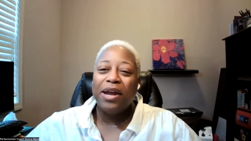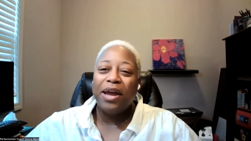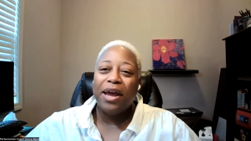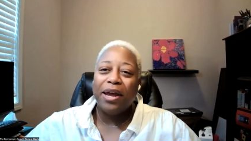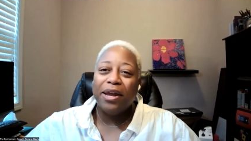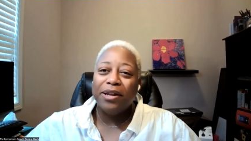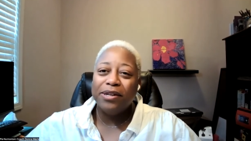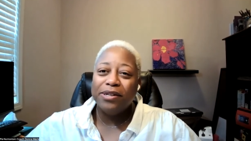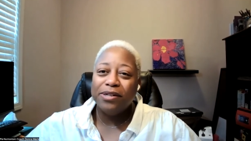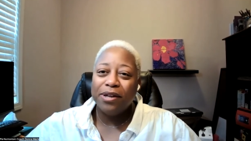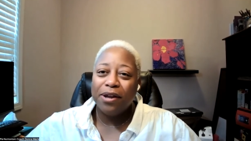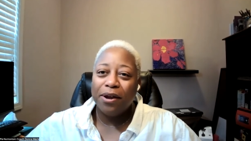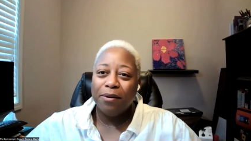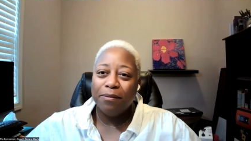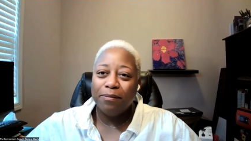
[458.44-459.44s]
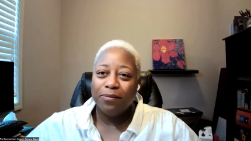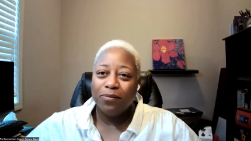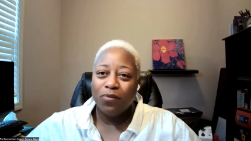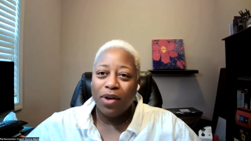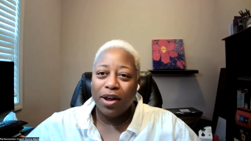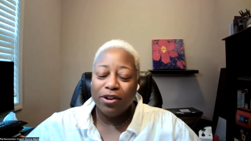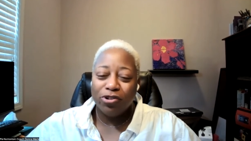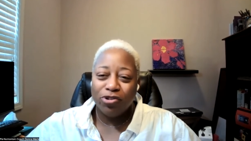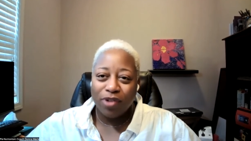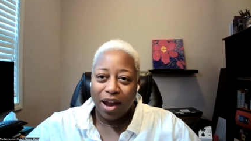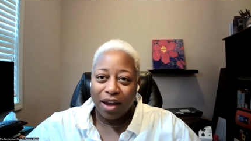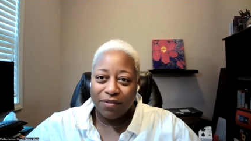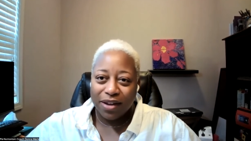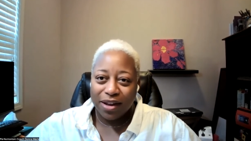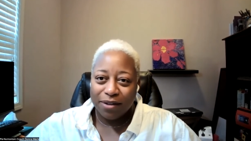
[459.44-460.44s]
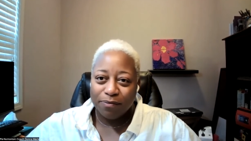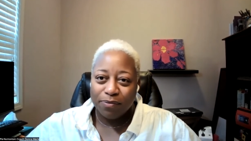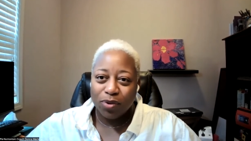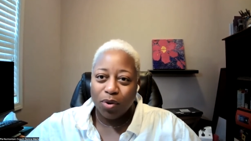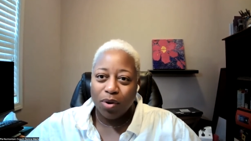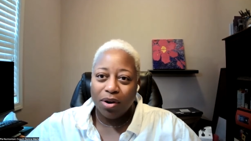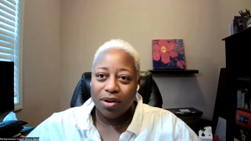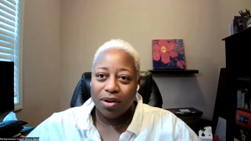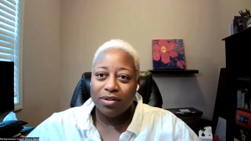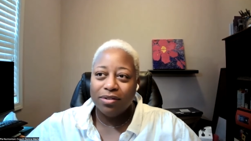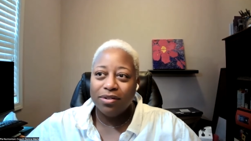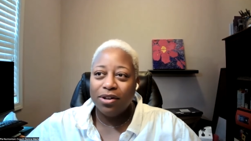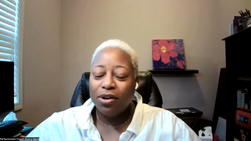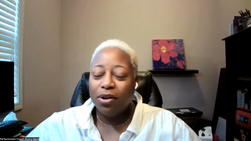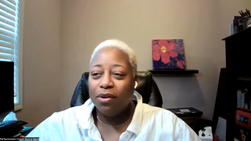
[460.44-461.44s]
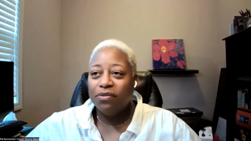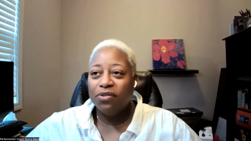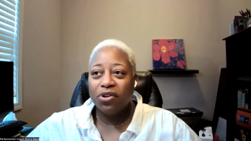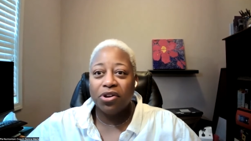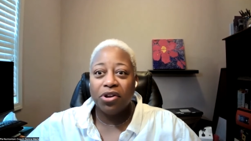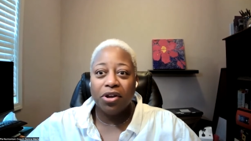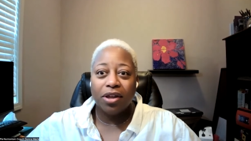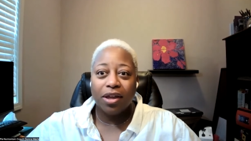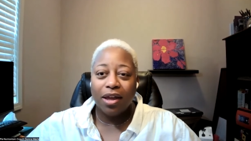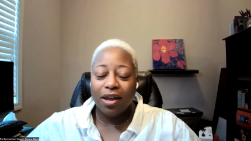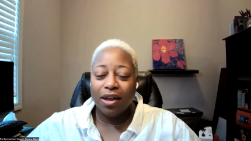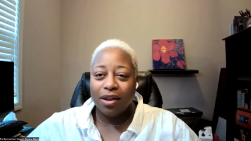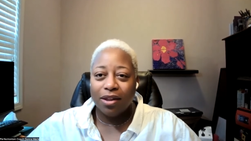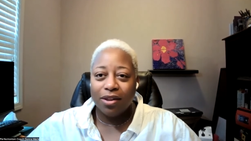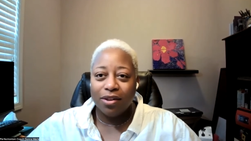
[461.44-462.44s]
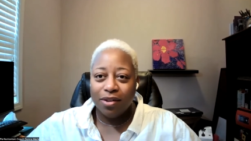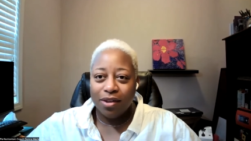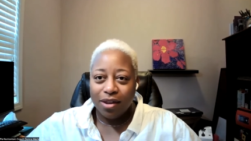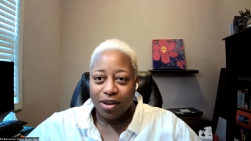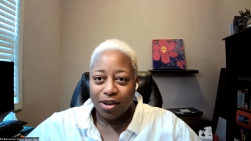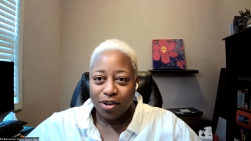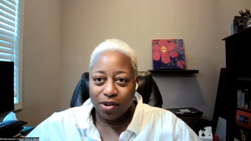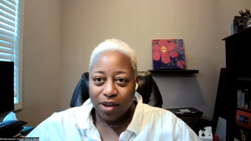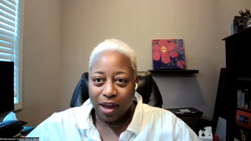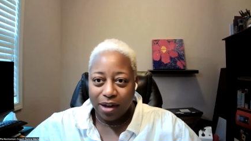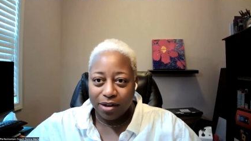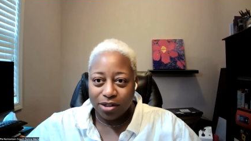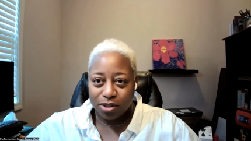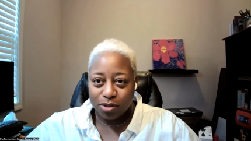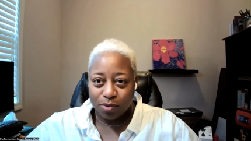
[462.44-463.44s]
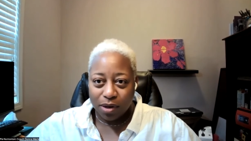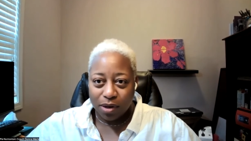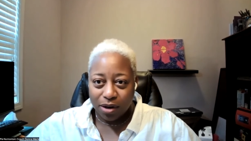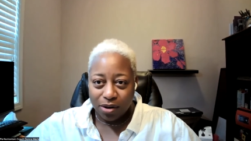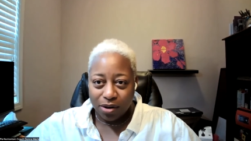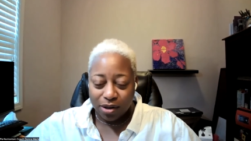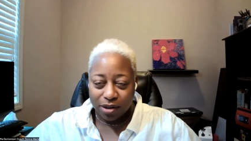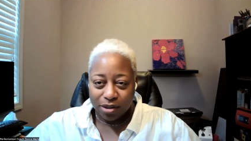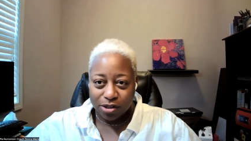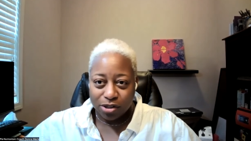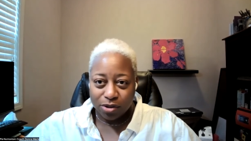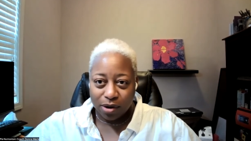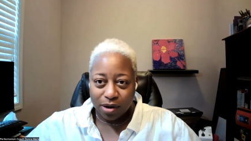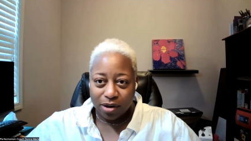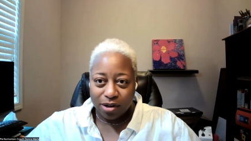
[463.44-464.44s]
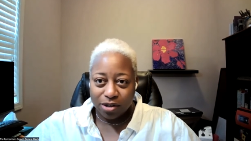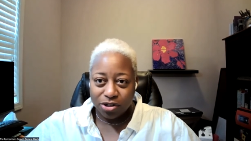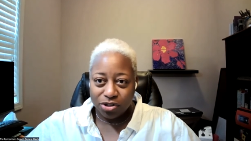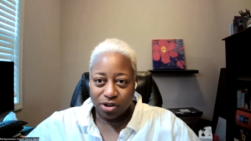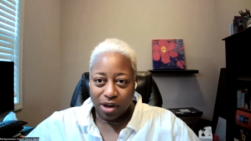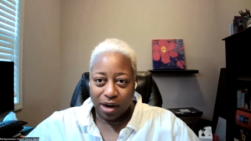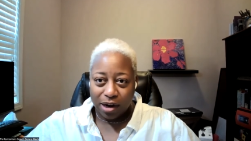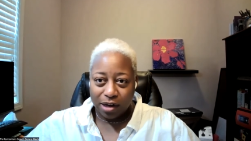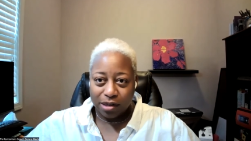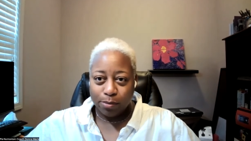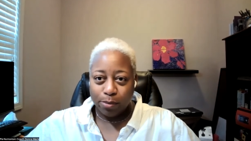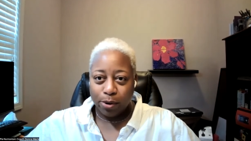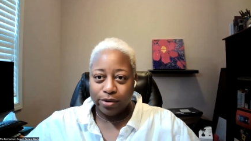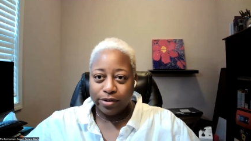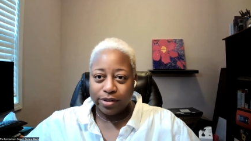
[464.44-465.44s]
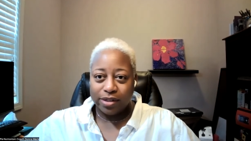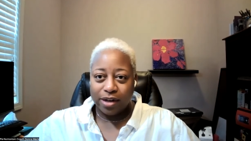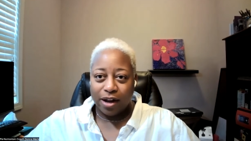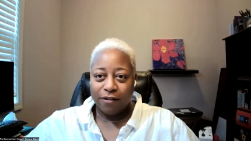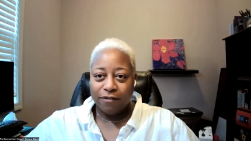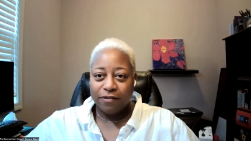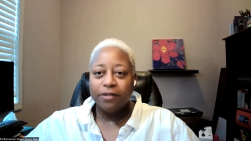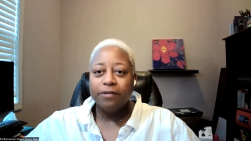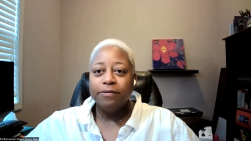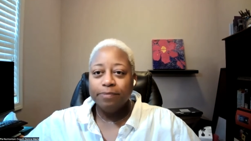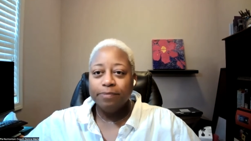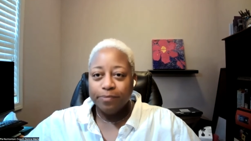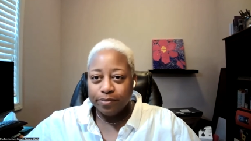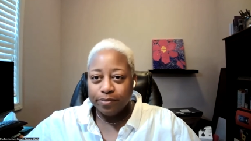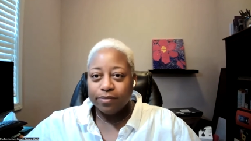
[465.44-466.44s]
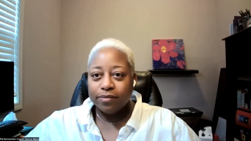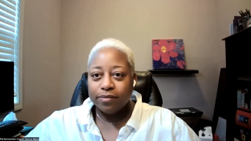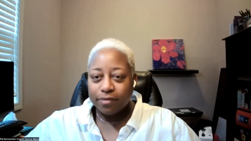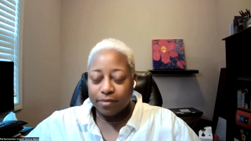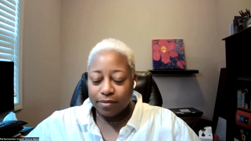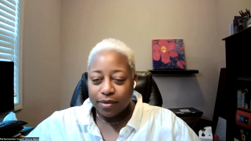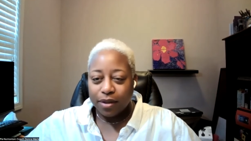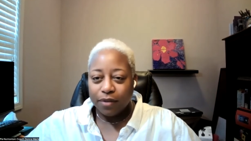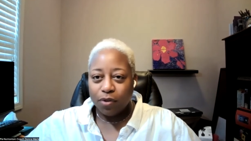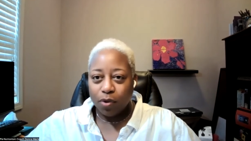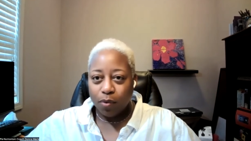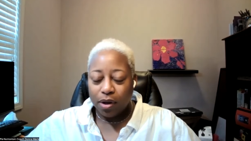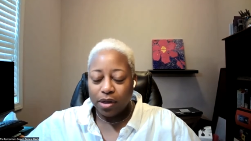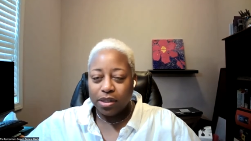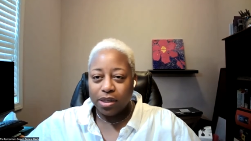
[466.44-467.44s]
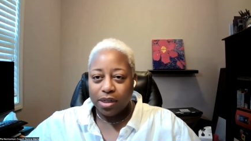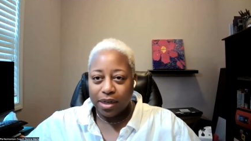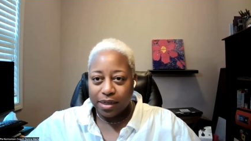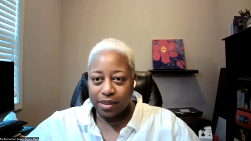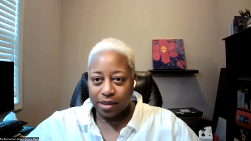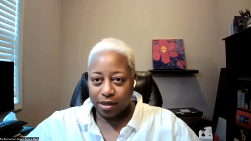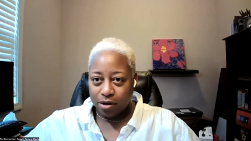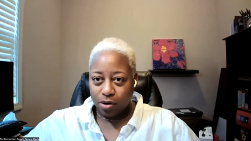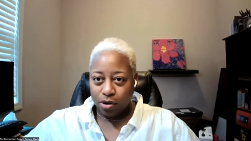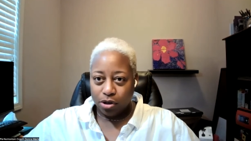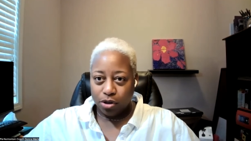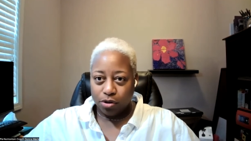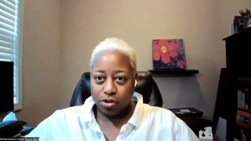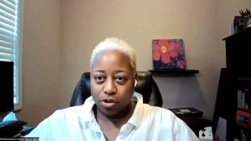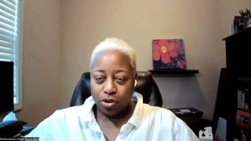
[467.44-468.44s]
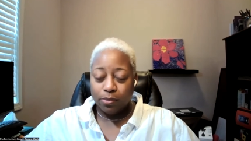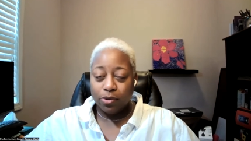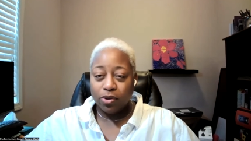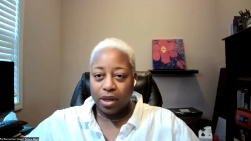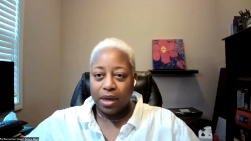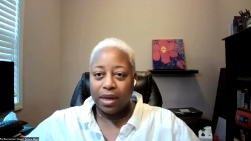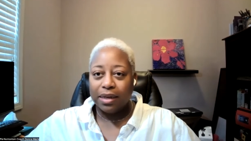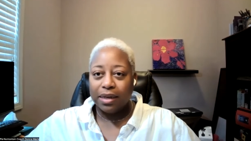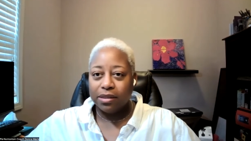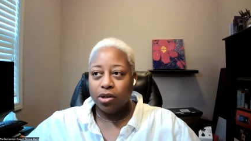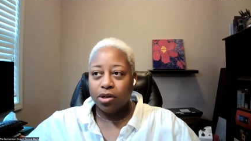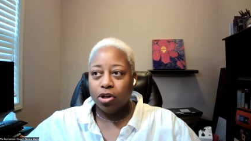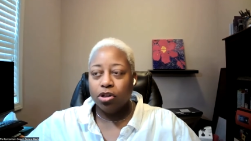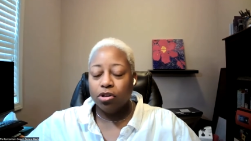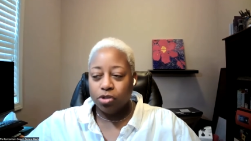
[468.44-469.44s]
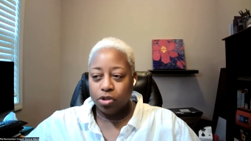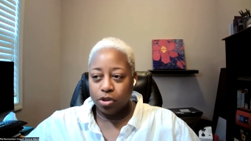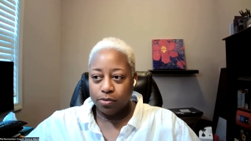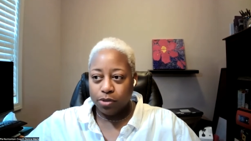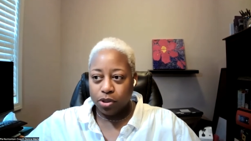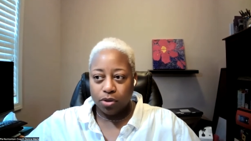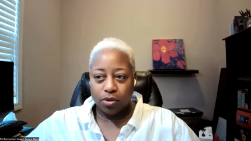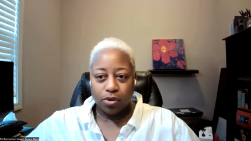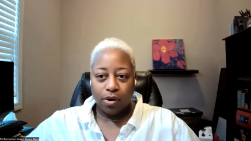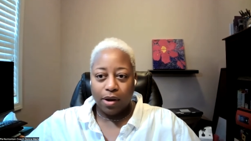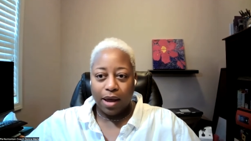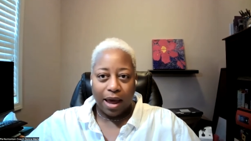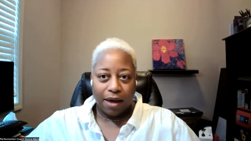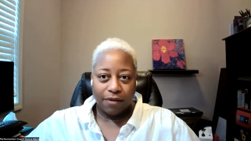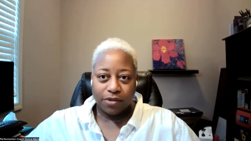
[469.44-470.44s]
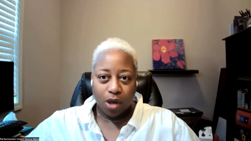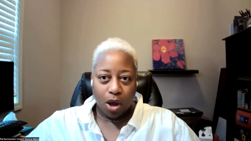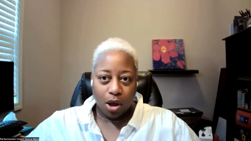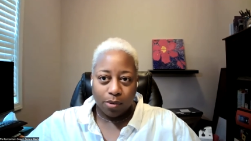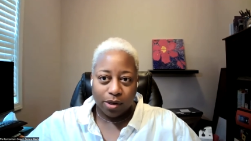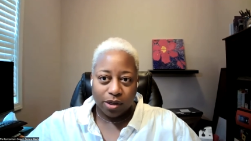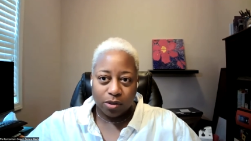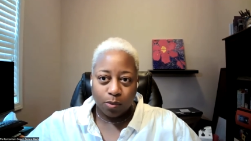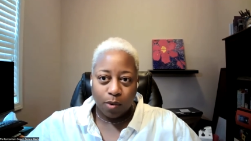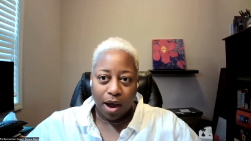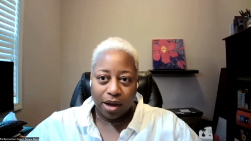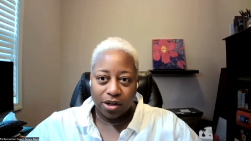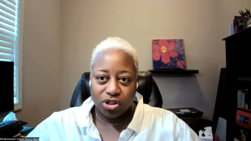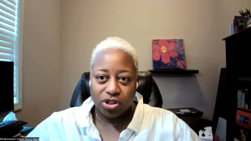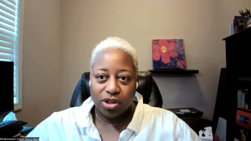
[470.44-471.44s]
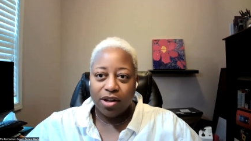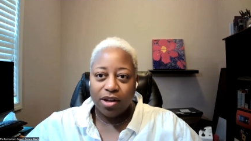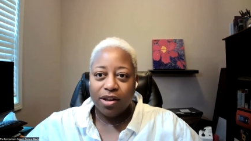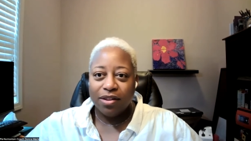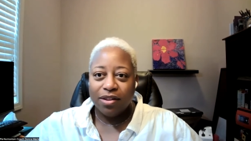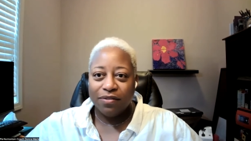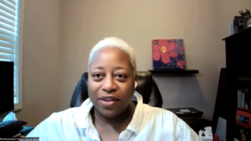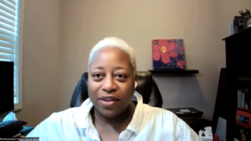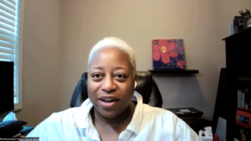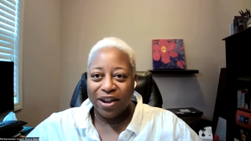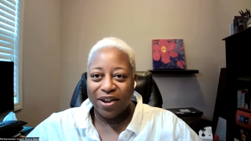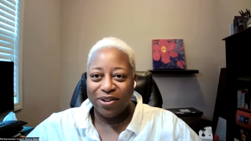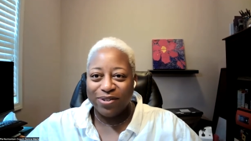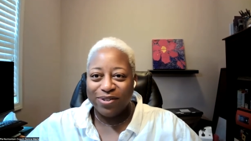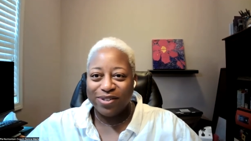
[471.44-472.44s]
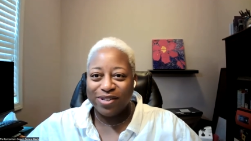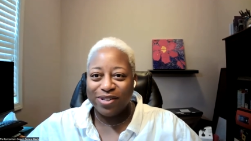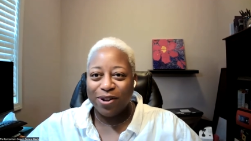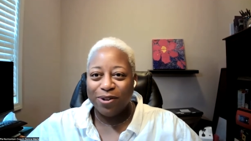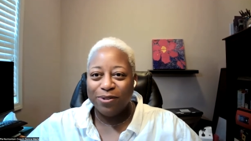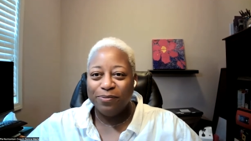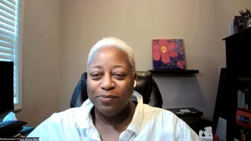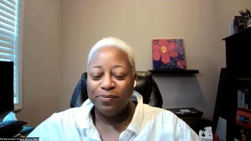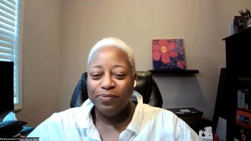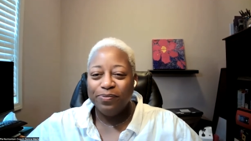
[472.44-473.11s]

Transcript: and um, while you're driving, or, you know, if you're cooking and you can't just really look at the screen because you're trying not to burn stuff. If you want to listen on YouTube, you can listen on YouTube too. You don't have to always watch the videos. So,